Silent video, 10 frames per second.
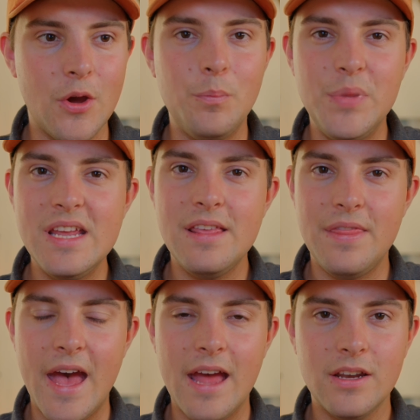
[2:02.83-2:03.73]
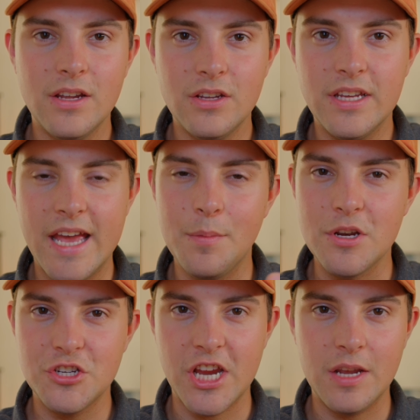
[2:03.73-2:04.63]
beat that camera
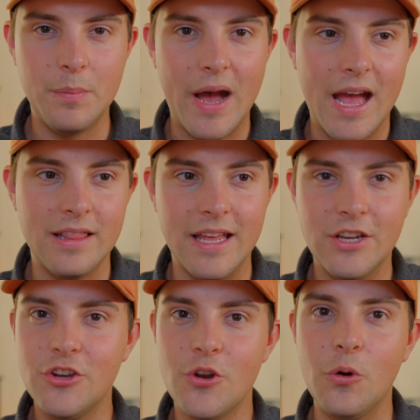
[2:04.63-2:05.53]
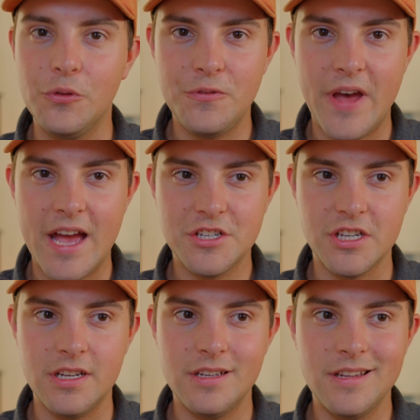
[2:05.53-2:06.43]
shake by good
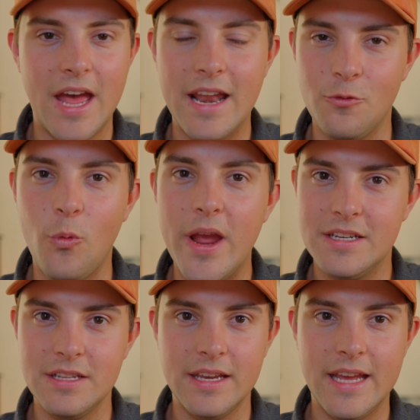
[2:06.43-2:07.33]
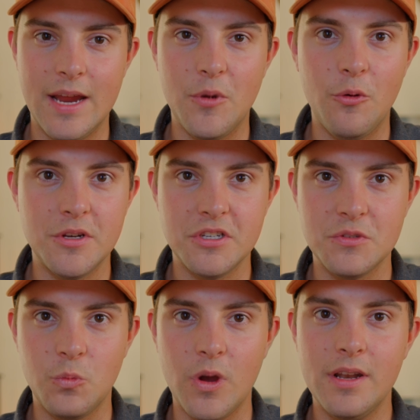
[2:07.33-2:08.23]
old-fashioned adding weight to the camera, which is
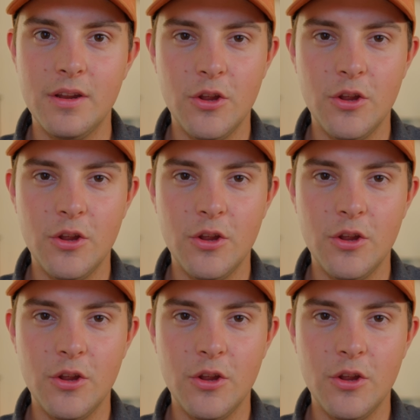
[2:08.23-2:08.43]
what